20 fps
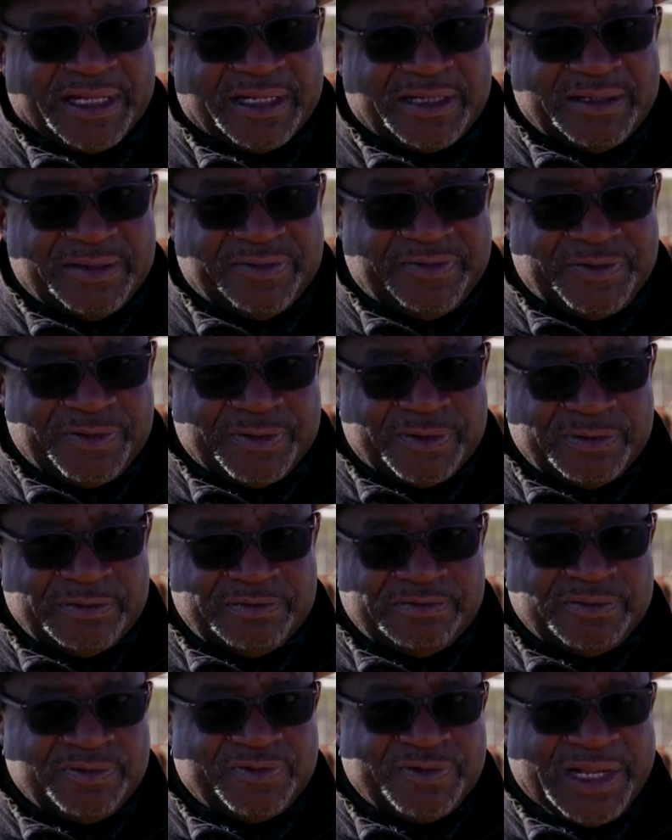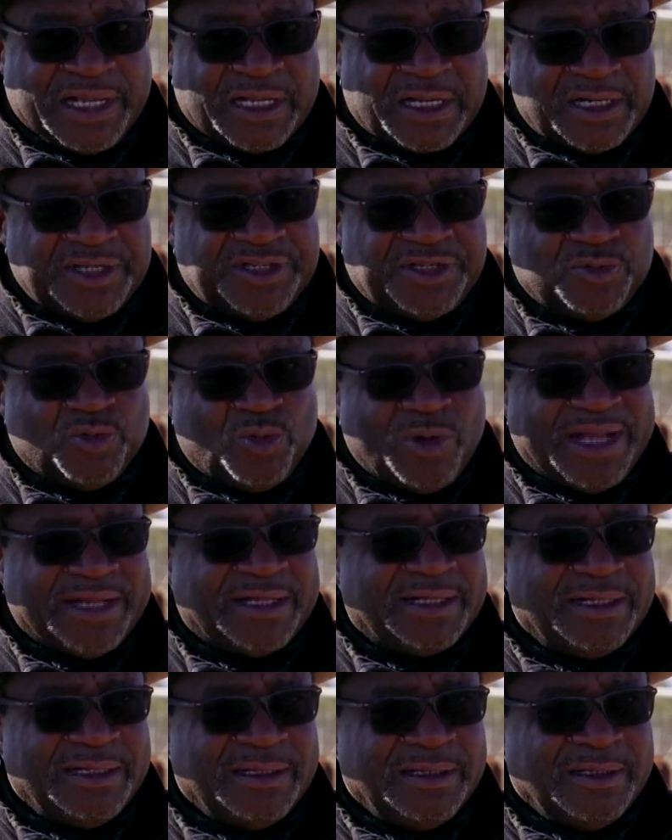that if you, like region one,